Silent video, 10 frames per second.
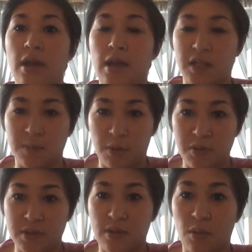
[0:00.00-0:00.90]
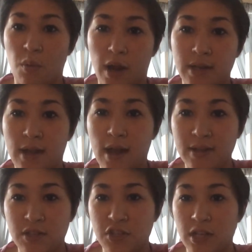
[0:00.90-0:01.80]
expose the wine to
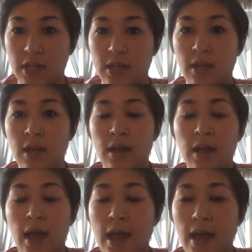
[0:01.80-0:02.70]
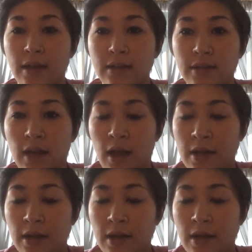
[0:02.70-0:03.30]
oxygen and,